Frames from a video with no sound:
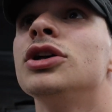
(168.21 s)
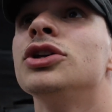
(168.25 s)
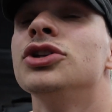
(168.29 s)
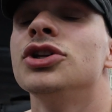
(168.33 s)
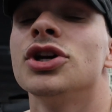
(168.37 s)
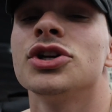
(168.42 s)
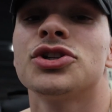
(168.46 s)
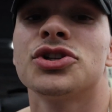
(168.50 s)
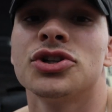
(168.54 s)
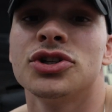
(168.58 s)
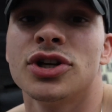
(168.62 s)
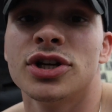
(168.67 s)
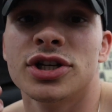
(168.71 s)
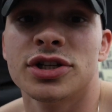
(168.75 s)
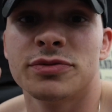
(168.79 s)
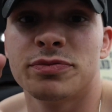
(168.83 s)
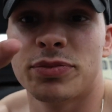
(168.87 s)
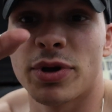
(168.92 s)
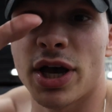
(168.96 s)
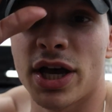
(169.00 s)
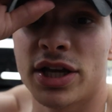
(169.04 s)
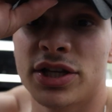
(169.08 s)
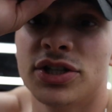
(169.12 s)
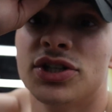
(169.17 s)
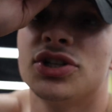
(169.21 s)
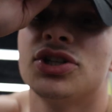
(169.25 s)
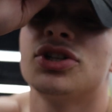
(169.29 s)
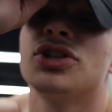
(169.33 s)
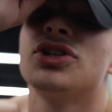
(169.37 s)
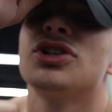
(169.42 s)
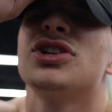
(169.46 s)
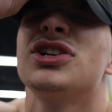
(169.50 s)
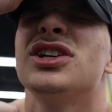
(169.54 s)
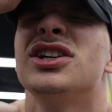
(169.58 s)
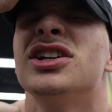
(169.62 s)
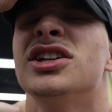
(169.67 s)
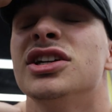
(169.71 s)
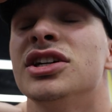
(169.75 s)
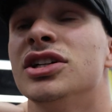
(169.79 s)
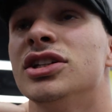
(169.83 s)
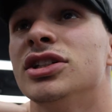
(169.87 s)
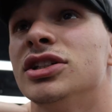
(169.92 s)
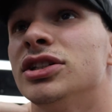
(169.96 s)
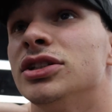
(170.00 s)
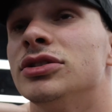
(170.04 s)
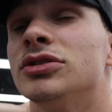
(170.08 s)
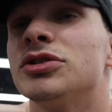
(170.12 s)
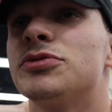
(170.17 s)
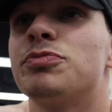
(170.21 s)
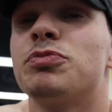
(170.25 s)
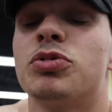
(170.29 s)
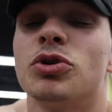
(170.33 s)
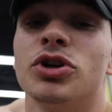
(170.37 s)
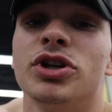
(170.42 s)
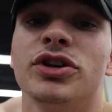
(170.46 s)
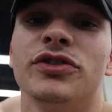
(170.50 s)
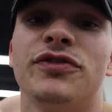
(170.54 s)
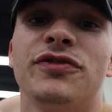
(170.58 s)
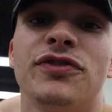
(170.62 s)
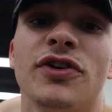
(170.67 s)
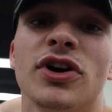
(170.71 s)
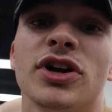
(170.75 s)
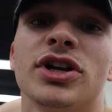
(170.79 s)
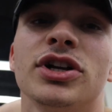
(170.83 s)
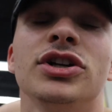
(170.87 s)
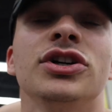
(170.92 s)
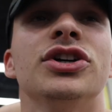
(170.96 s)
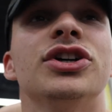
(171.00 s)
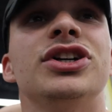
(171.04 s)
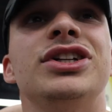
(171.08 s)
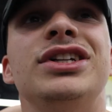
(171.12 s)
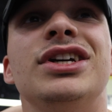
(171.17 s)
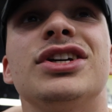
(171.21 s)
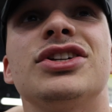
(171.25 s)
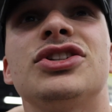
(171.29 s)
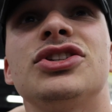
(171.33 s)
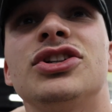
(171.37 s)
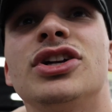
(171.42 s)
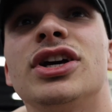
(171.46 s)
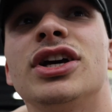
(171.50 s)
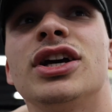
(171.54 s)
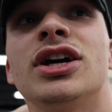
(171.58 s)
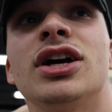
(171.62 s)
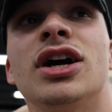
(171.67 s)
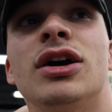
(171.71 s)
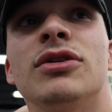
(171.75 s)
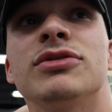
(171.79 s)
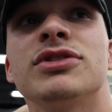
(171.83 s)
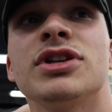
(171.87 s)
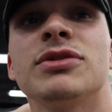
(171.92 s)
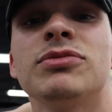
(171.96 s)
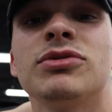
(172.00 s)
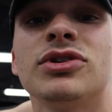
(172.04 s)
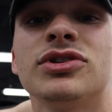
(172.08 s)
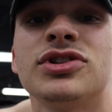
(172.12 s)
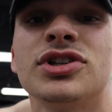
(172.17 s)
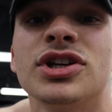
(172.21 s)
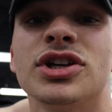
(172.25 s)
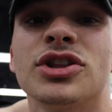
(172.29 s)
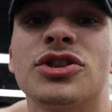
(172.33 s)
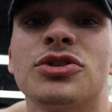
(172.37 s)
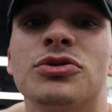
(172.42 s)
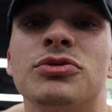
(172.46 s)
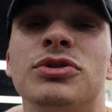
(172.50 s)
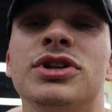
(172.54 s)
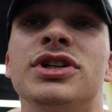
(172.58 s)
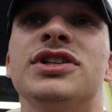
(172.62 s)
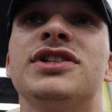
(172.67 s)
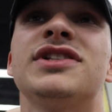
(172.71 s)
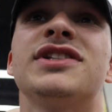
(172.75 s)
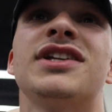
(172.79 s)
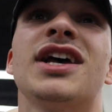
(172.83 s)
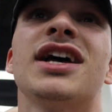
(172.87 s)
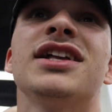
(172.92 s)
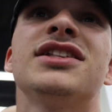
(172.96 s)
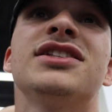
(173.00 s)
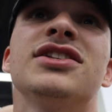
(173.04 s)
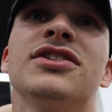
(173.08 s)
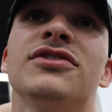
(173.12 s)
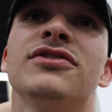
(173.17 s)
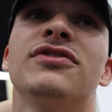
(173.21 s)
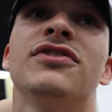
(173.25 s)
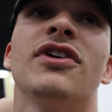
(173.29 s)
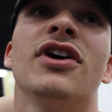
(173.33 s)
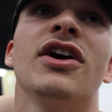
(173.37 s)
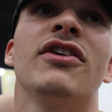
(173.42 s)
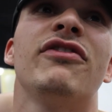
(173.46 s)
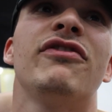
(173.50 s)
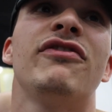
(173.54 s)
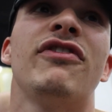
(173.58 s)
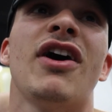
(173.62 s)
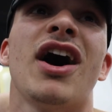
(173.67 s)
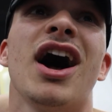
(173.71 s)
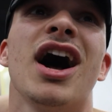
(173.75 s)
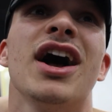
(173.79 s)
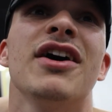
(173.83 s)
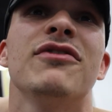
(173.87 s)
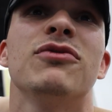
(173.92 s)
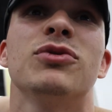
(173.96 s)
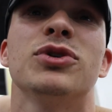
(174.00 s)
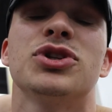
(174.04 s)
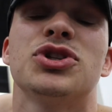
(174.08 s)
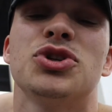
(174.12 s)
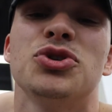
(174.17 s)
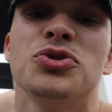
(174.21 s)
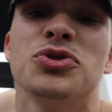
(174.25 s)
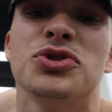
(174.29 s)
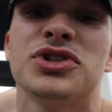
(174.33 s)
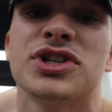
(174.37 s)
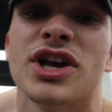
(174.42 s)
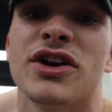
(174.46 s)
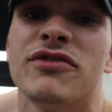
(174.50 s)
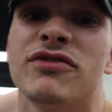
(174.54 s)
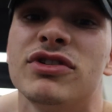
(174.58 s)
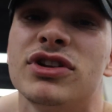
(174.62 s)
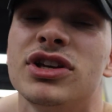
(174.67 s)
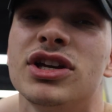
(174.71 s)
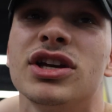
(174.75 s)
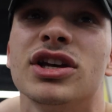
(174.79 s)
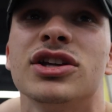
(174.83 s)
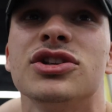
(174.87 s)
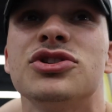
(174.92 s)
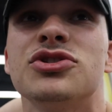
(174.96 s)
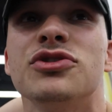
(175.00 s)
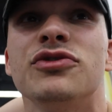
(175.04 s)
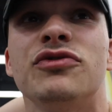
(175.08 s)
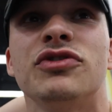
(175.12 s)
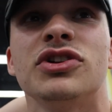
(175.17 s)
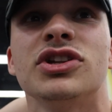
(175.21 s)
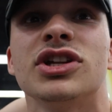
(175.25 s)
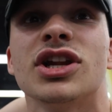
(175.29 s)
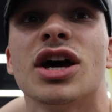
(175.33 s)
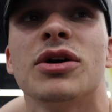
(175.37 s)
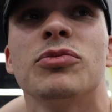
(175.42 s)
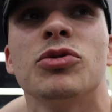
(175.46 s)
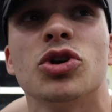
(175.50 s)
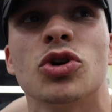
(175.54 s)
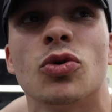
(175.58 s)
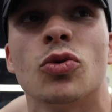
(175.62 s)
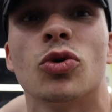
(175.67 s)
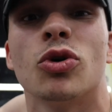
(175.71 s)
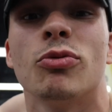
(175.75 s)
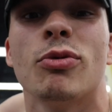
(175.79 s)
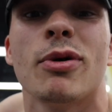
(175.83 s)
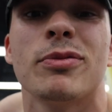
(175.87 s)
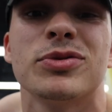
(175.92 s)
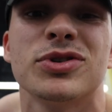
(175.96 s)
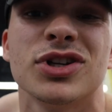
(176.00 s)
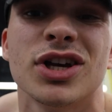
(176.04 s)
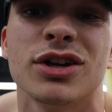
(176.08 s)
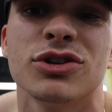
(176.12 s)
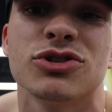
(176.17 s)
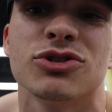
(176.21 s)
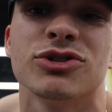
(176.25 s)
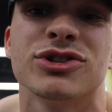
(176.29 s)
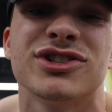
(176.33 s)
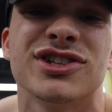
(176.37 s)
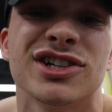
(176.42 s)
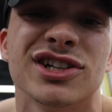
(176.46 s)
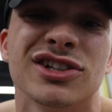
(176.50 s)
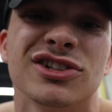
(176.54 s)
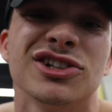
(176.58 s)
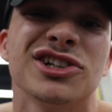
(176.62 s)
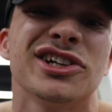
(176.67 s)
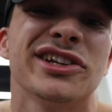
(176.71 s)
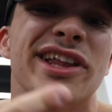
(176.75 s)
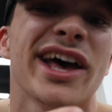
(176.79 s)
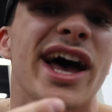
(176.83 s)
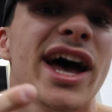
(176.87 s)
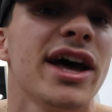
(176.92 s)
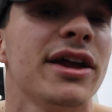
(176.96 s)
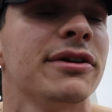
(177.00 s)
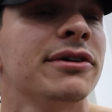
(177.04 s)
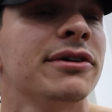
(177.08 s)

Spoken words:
yesterday's bench was pretty fucking good yesterday. I was able to take 3 sets of 5 with 270 and 259 being a warm-up set. So let's take a look at that.